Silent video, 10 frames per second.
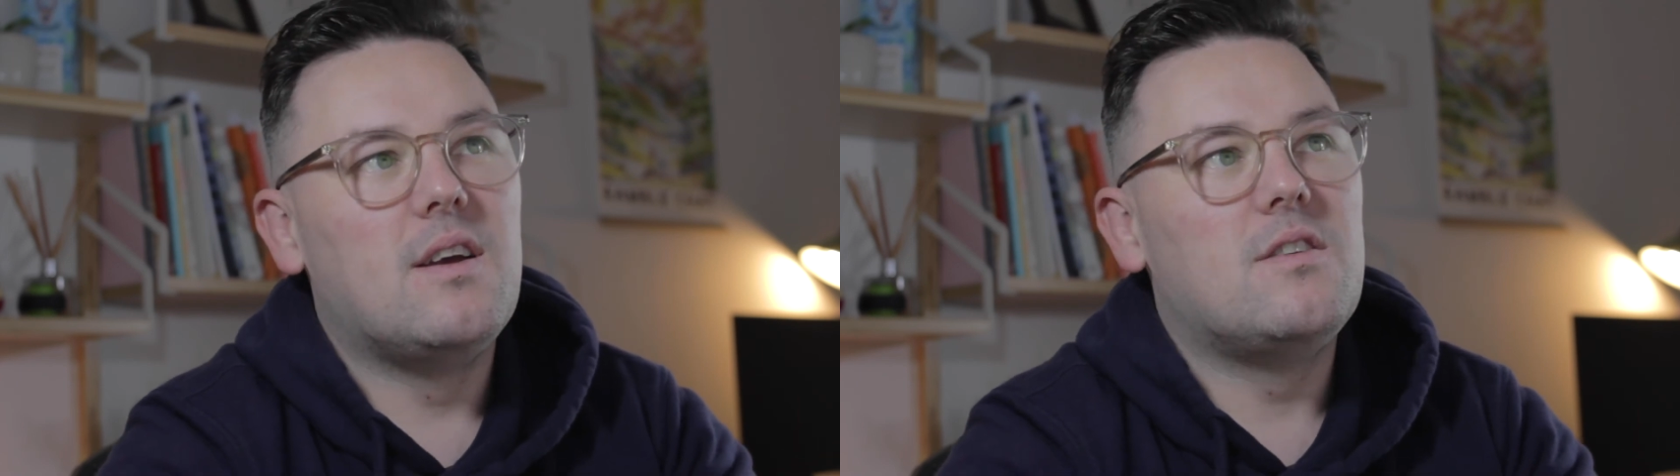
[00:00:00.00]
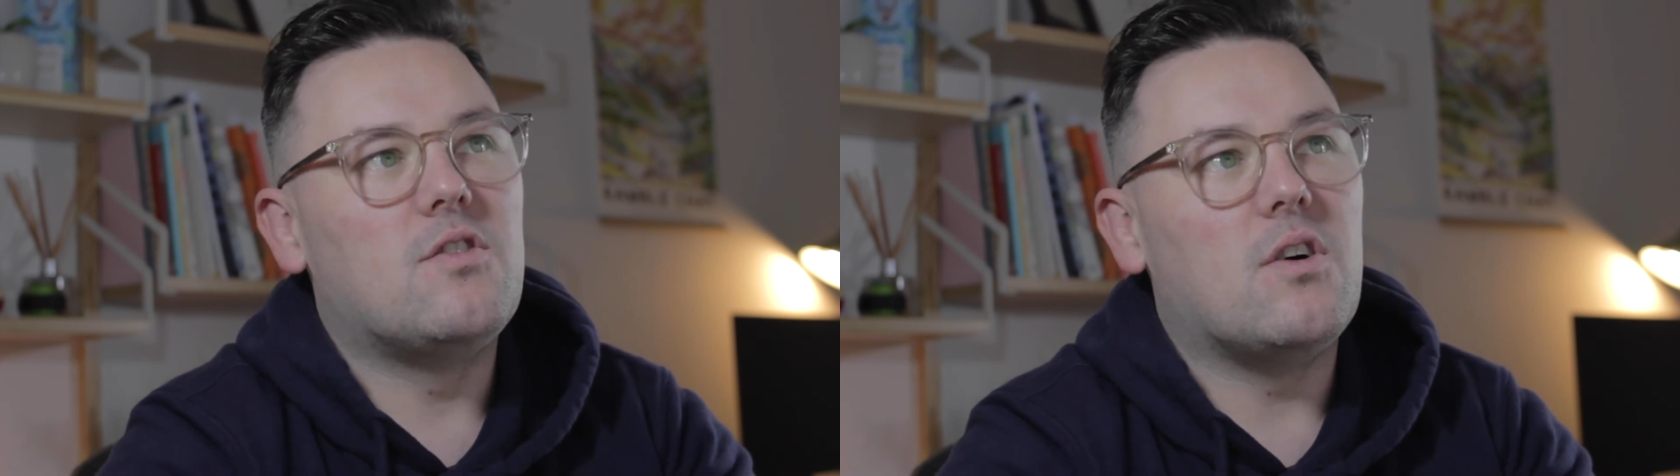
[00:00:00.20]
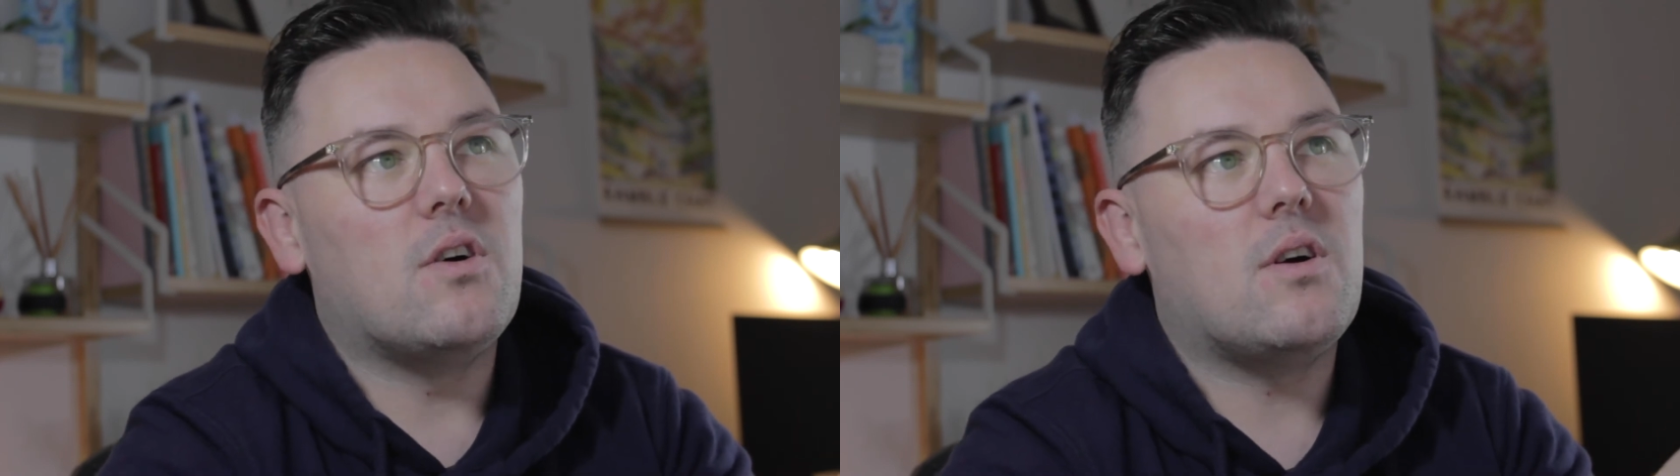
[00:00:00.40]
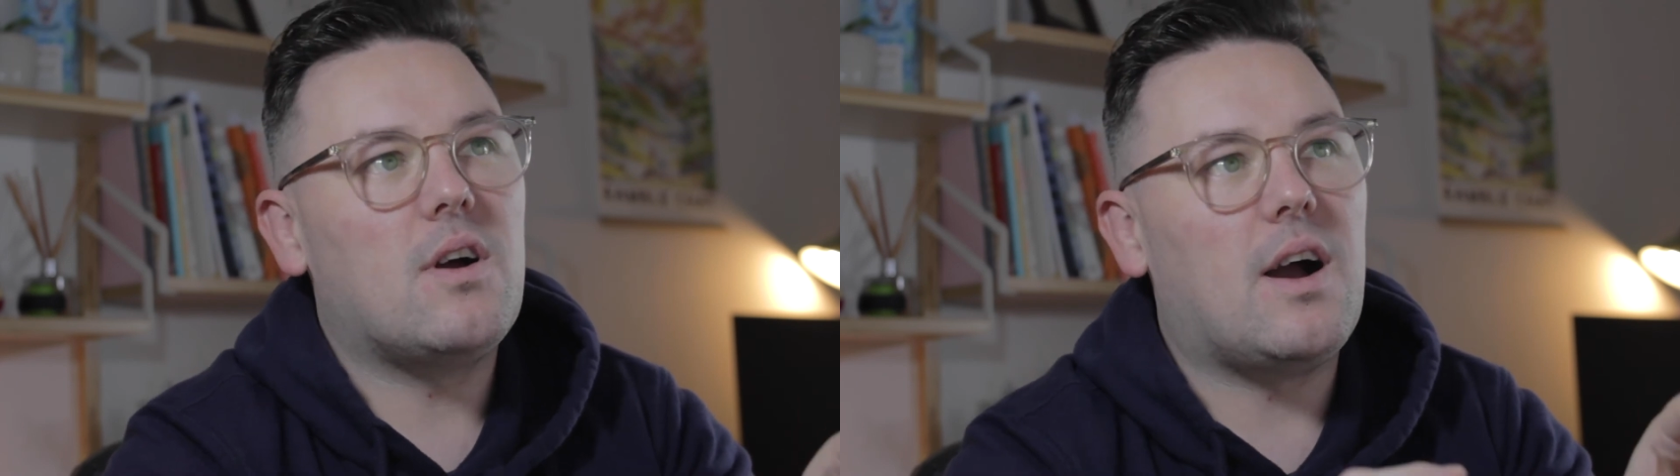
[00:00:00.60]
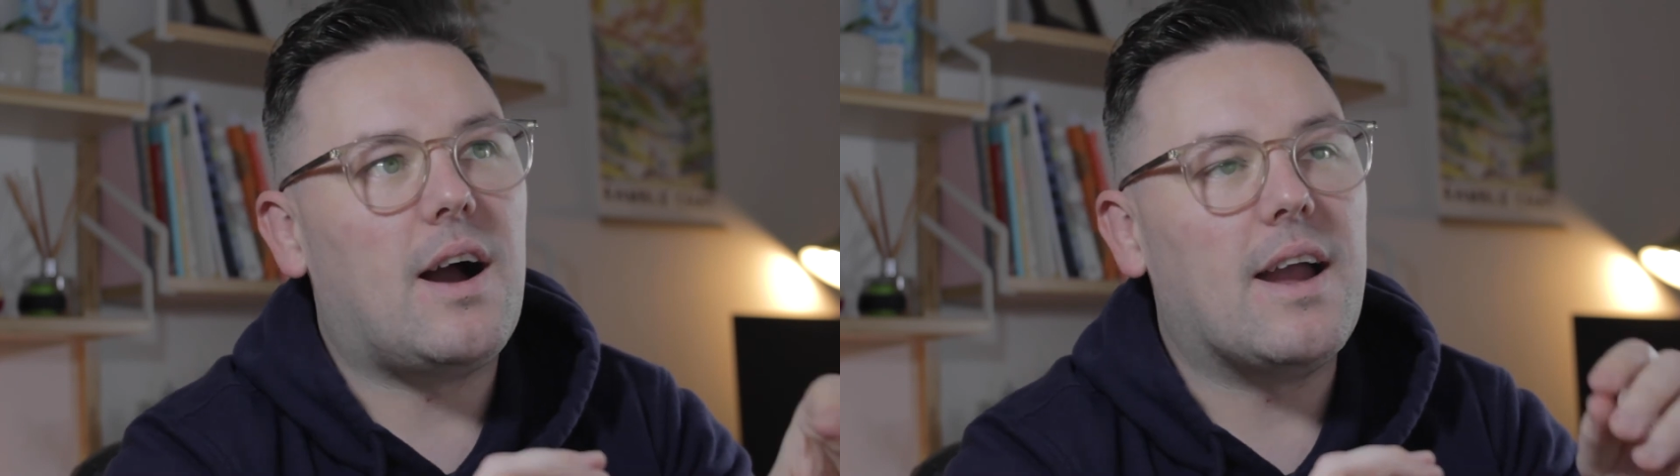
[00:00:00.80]

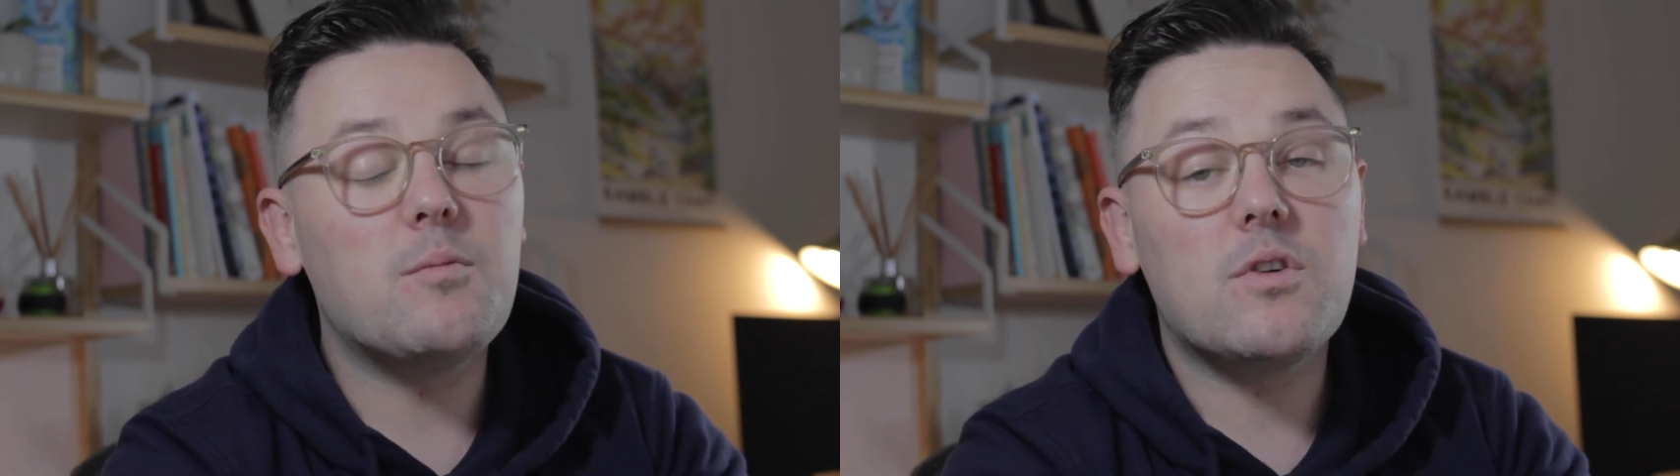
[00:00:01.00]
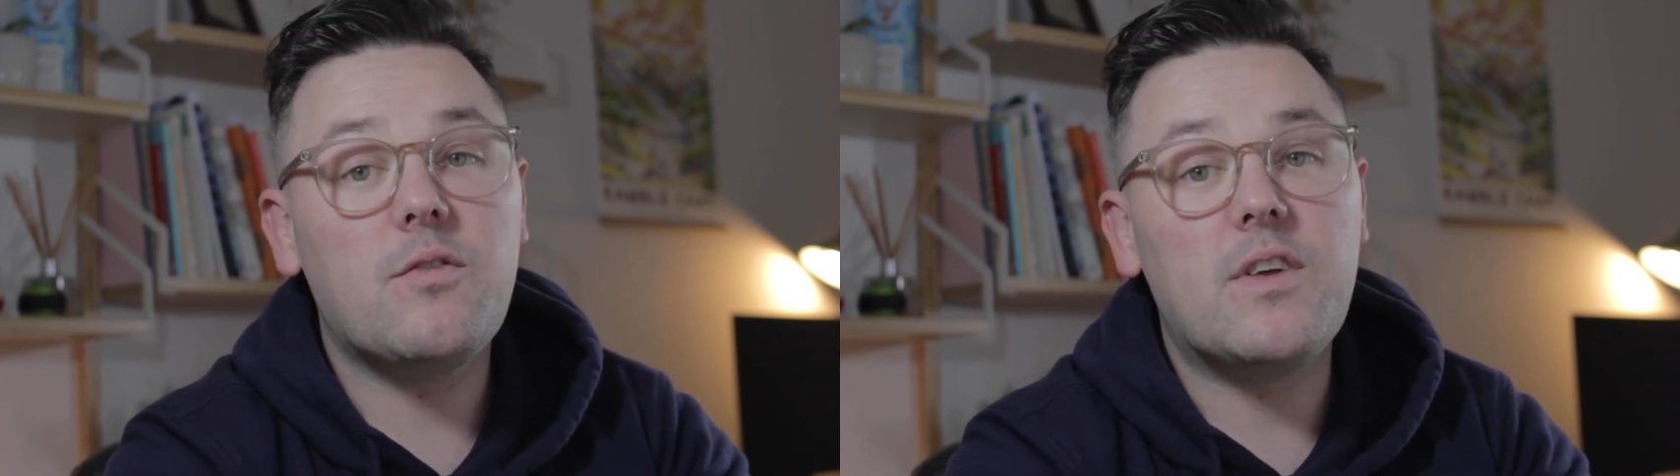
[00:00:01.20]
So I am going to